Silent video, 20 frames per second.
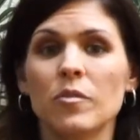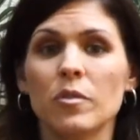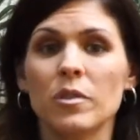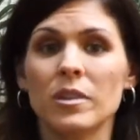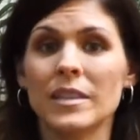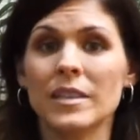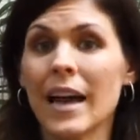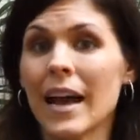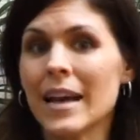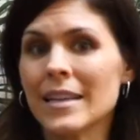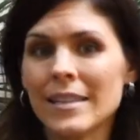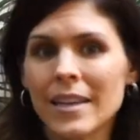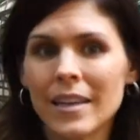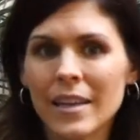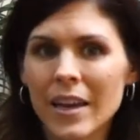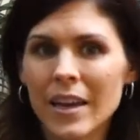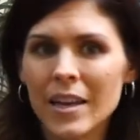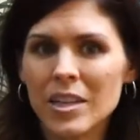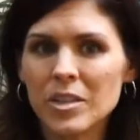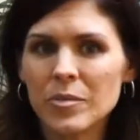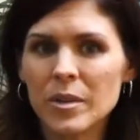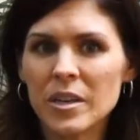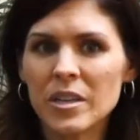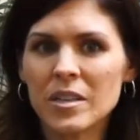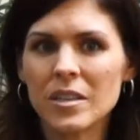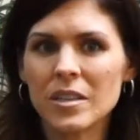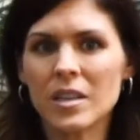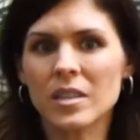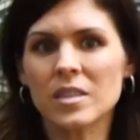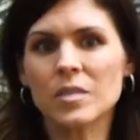for task
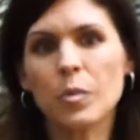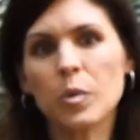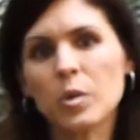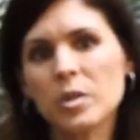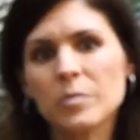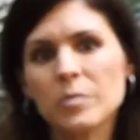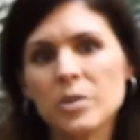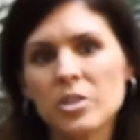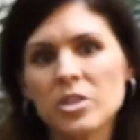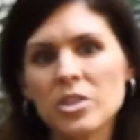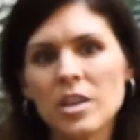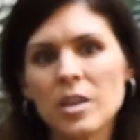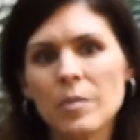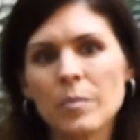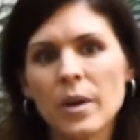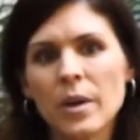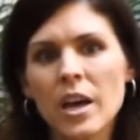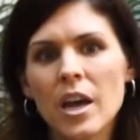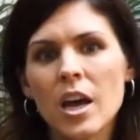engagement and sportsmanship.